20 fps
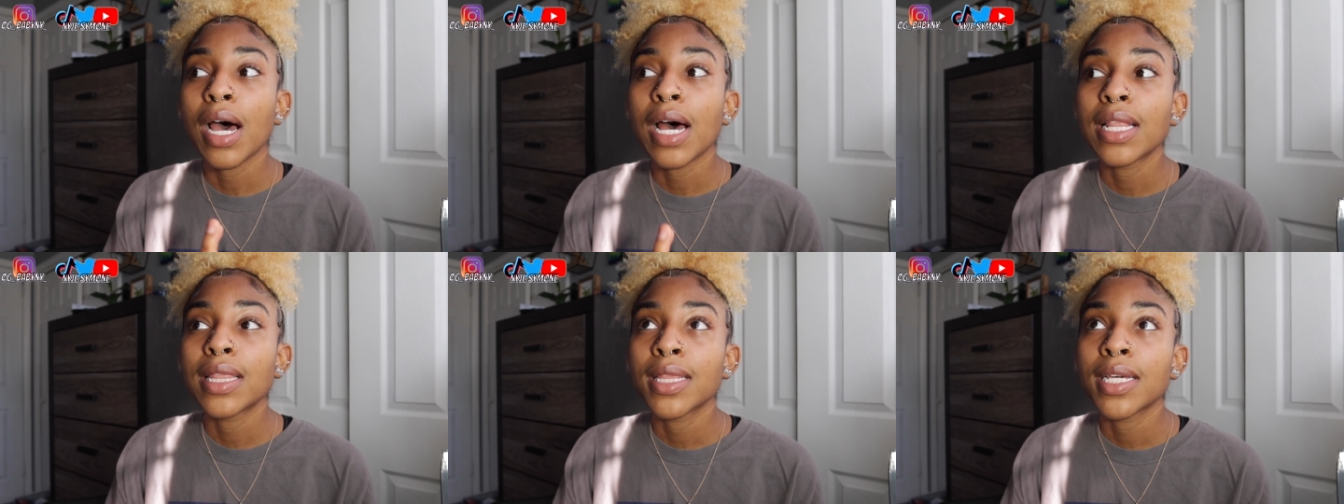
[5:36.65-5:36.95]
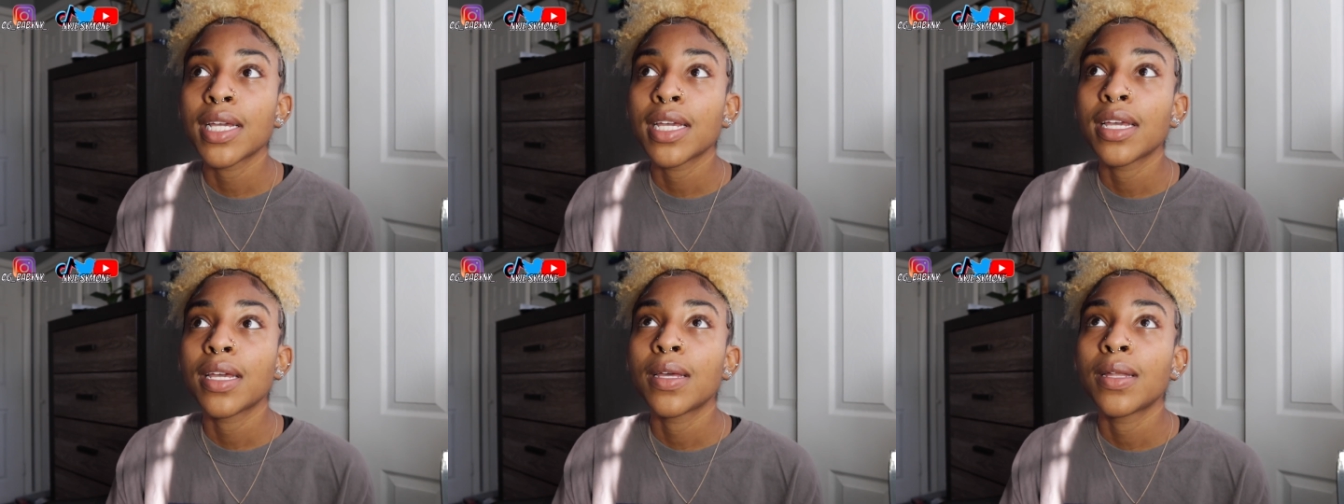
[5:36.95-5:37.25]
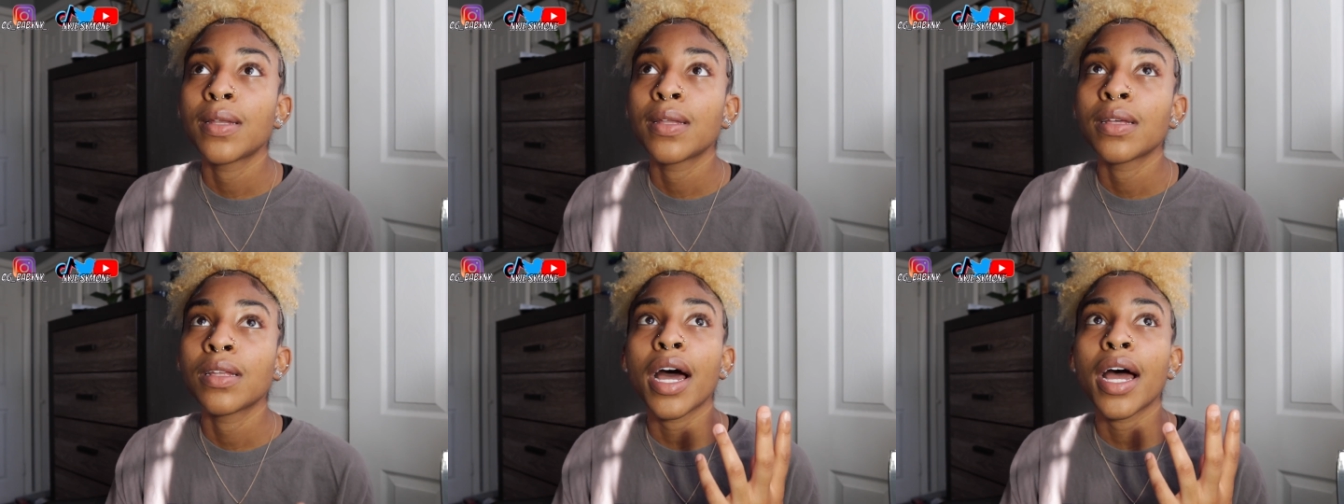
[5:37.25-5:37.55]
and
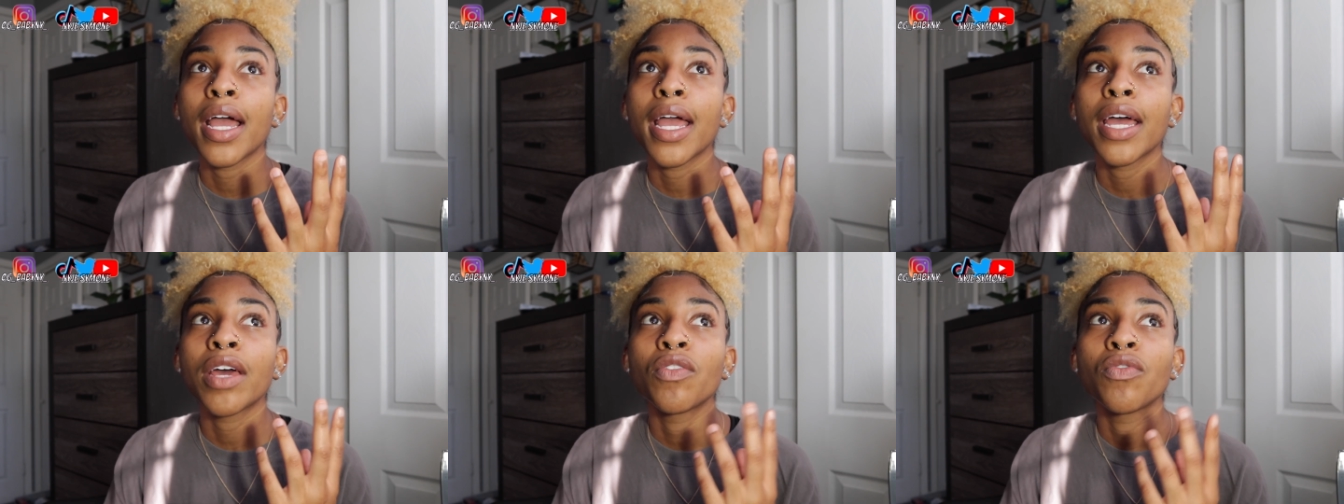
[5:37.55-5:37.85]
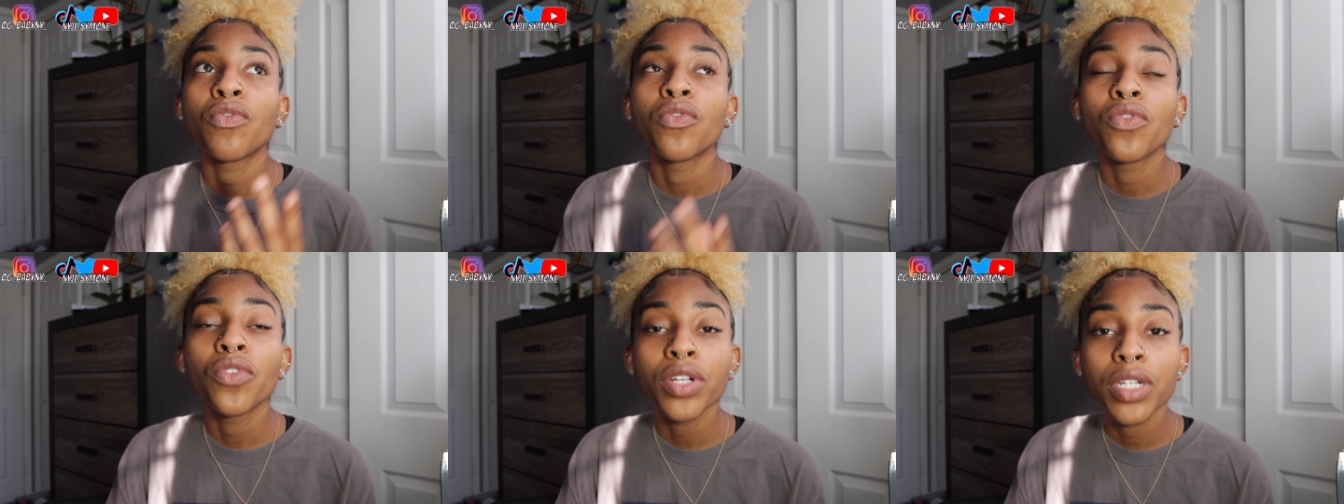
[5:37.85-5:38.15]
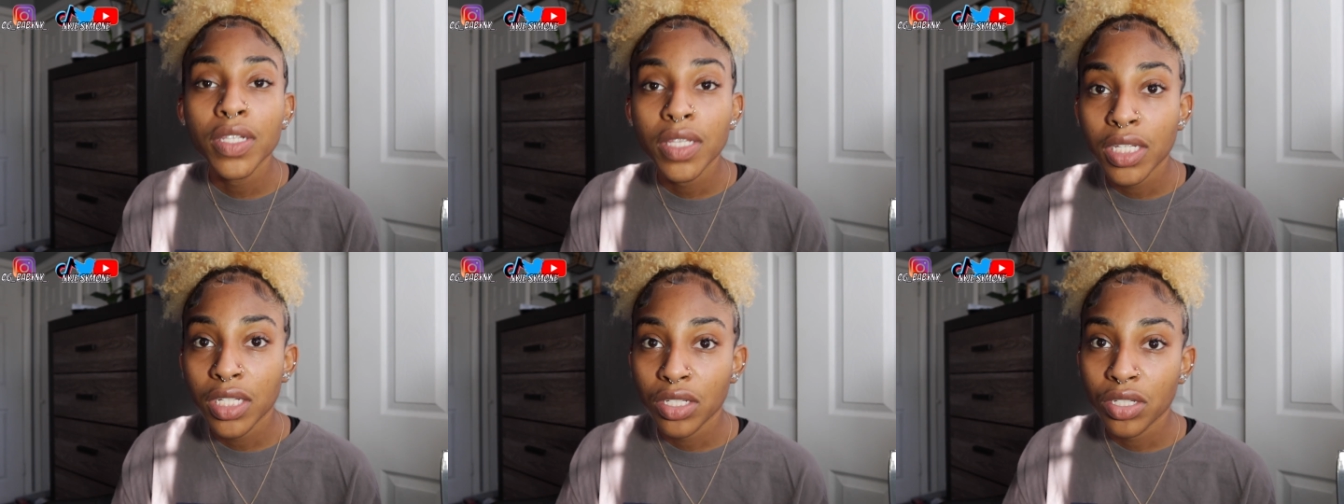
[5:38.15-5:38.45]
then I had
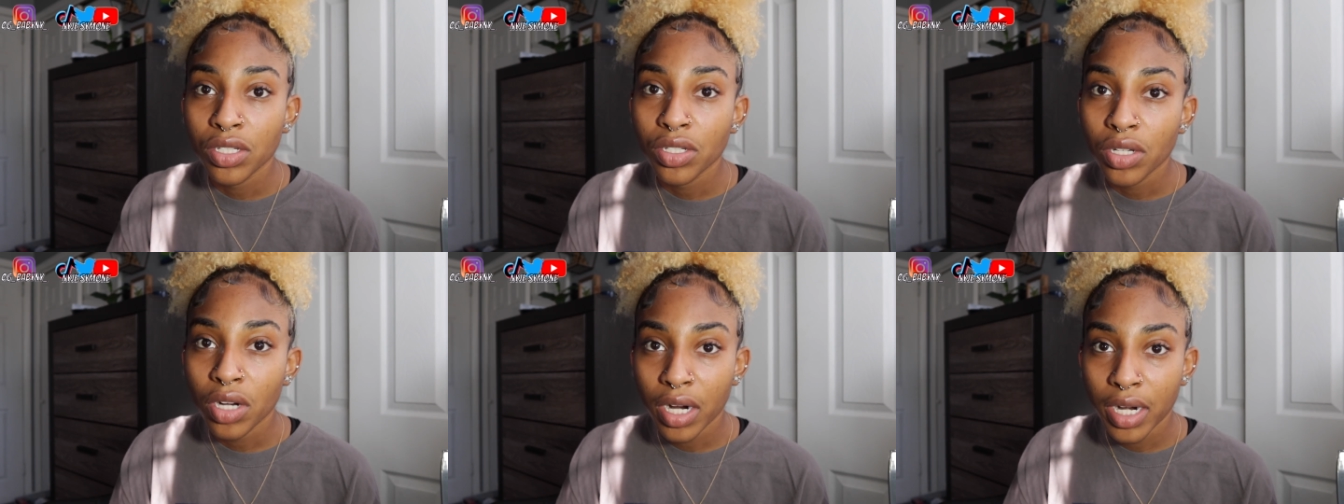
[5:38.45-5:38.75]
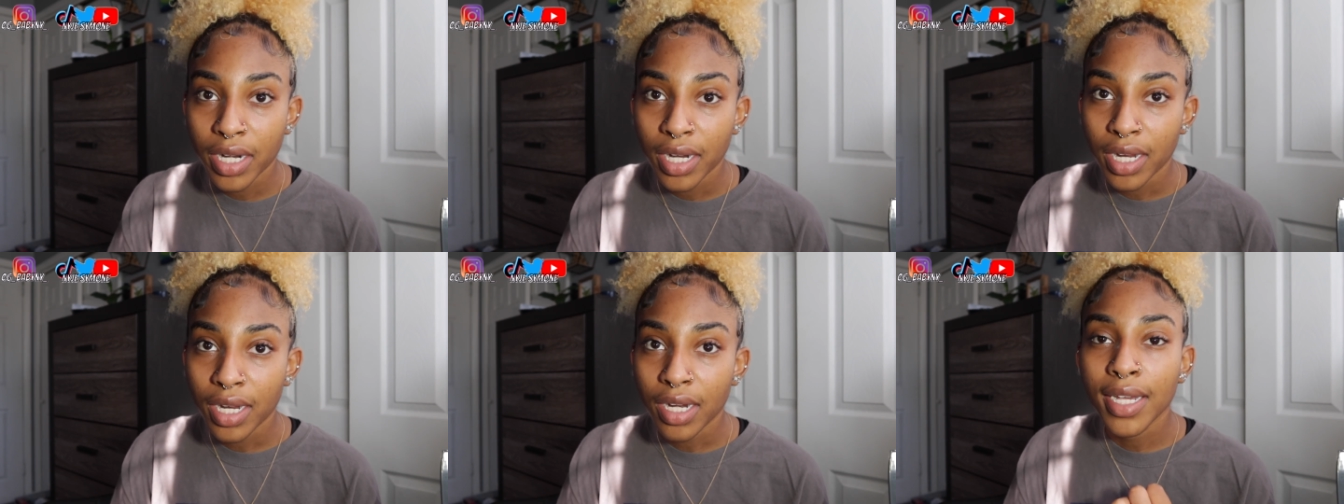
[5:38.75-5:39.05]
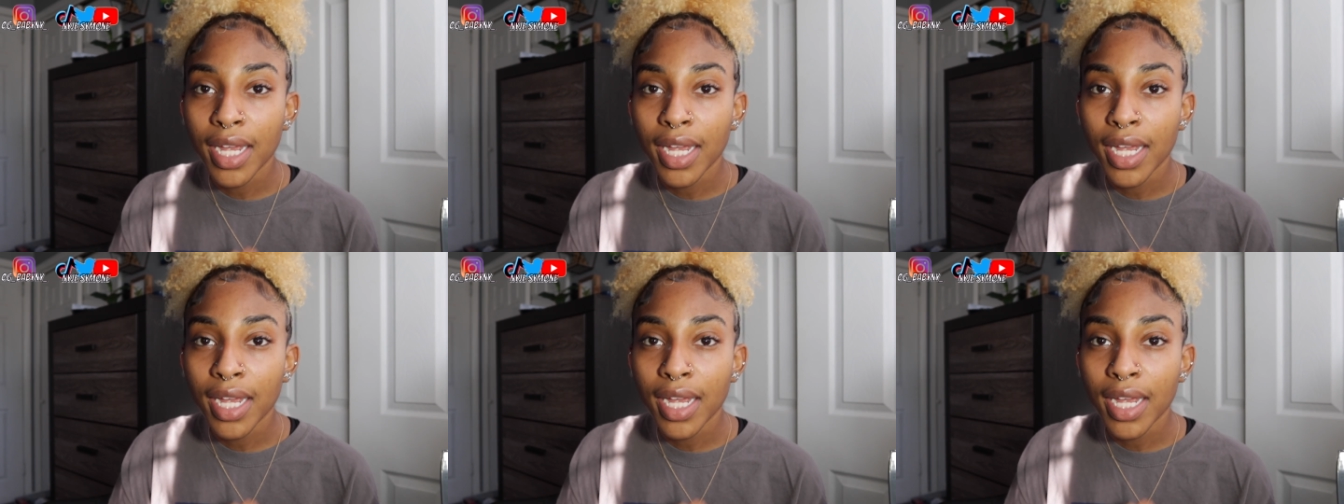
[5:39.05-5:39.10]
really started